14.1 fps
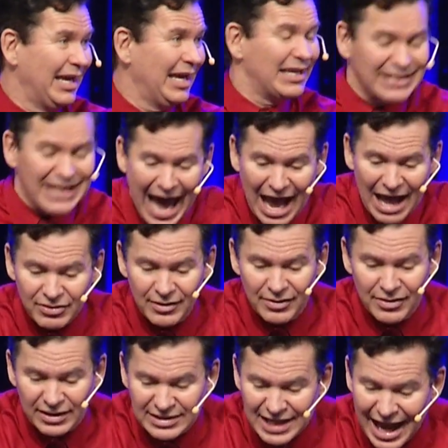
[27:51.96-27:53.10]
is at
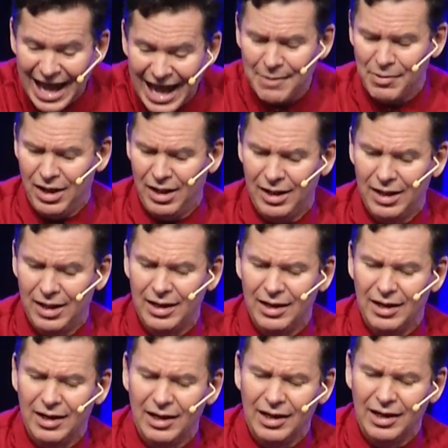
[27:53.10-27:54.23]
the table.
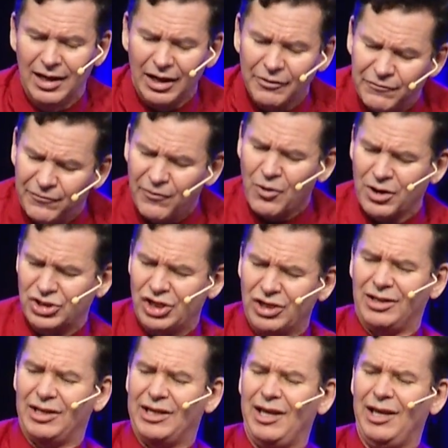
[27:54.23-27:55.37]

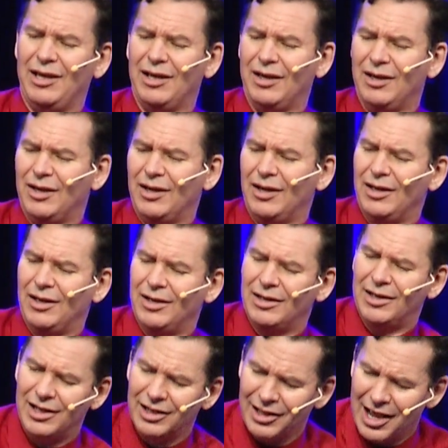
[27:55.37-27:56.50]
Unfortunately,
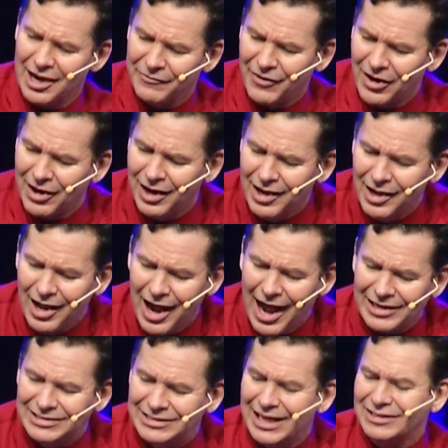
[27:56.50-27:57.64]
a lot of our
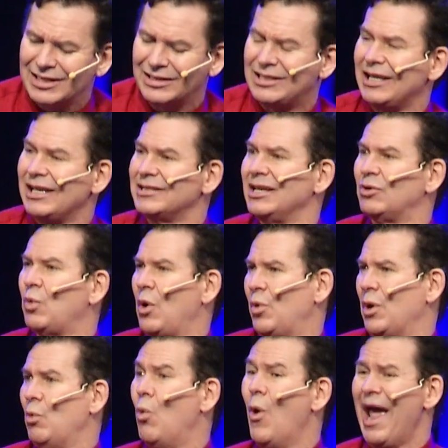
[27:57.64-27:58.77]
identity is in what
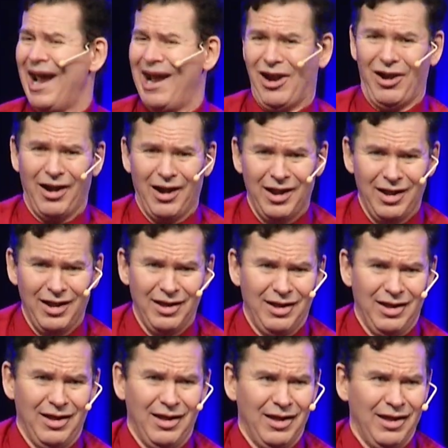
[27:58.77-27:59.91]
we wear.
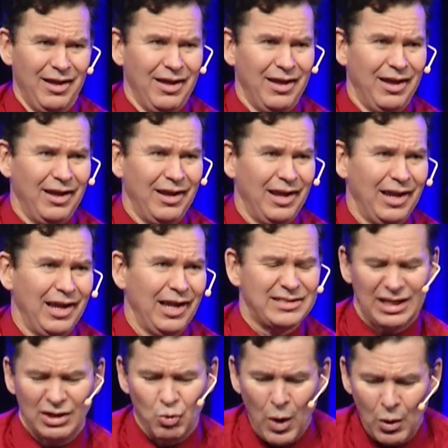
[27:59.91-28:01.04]
It's
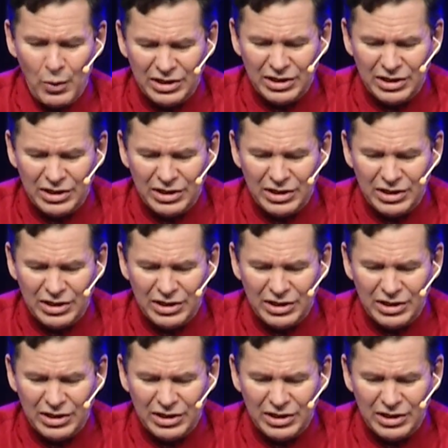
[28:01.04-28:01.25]
in what we